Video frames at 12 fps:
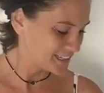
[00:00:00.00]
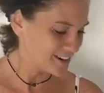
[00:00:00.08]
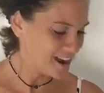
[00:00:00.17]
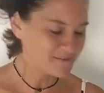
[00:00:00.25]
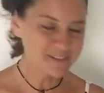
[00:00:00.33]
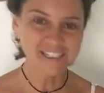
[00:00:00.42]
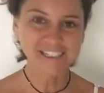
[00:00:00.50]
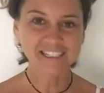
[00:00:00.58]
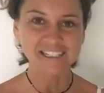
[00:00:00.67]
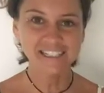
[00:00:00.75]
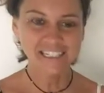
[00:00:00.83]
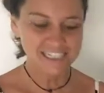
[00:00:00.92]
grab your
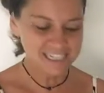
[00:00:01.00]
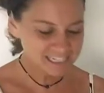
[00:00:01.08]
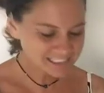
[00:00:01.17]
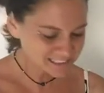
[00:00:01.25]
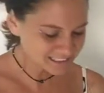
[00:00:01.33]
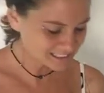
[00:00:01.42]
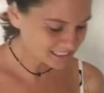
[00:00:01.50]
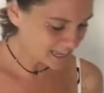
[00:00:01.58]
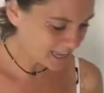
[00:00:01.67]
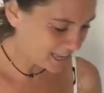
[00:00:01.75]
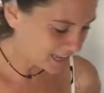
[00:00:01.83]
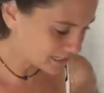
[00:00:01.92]
ingredients,
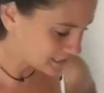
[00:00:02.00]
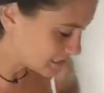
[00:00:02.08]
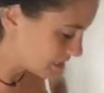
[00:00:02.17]
and